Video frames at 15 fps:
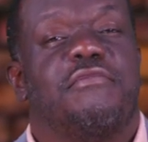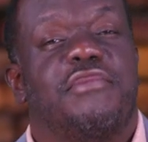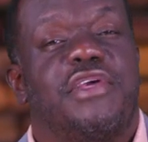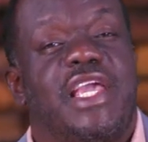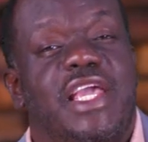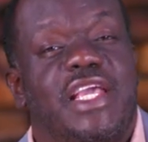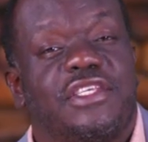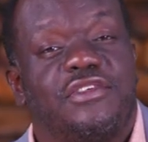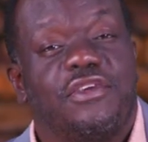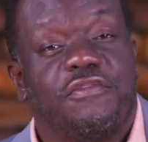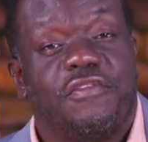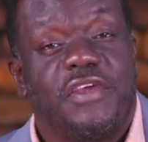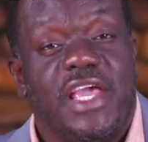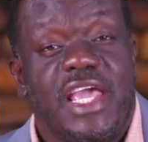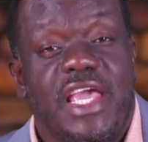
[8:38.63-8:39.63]
He is
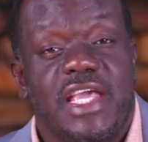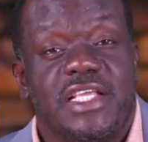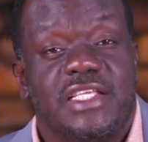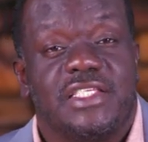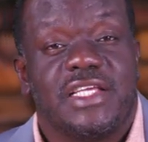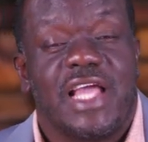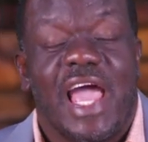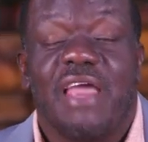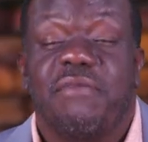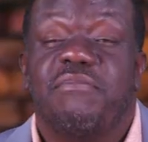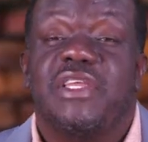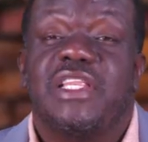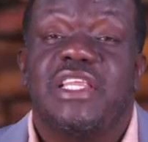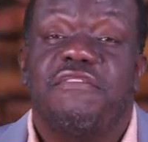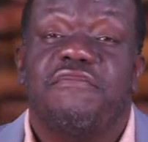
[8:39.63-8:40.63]
of age. I
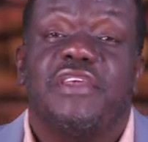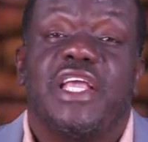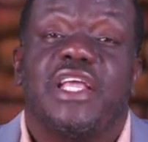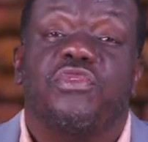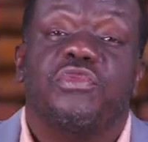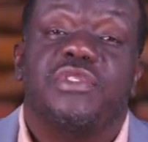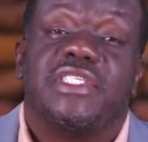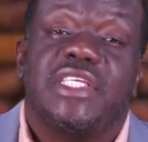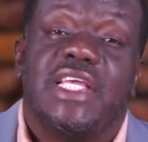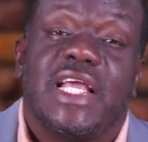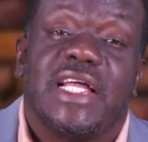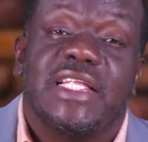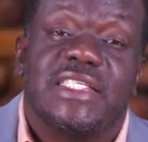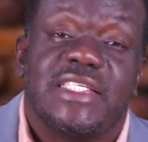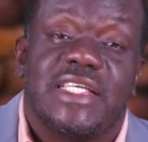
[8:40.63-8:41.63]
believe he, could, he
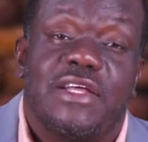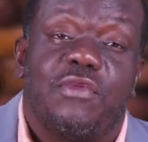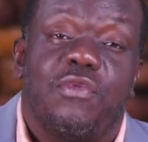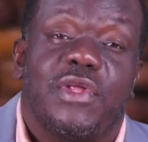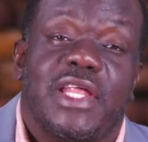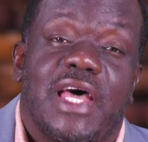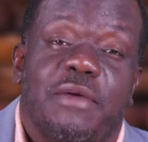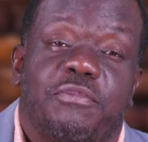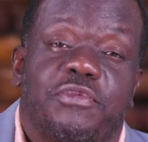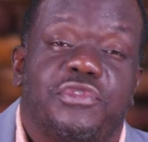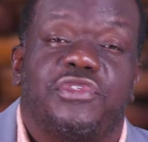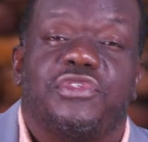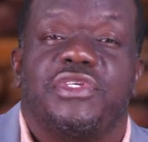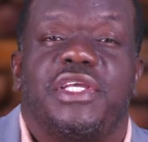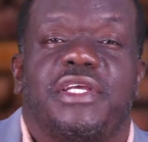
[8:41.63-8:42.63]
can tell what
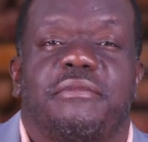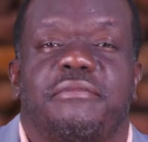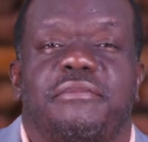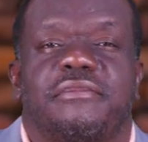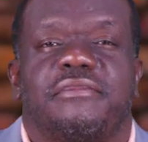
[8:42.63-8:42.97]
happened to him.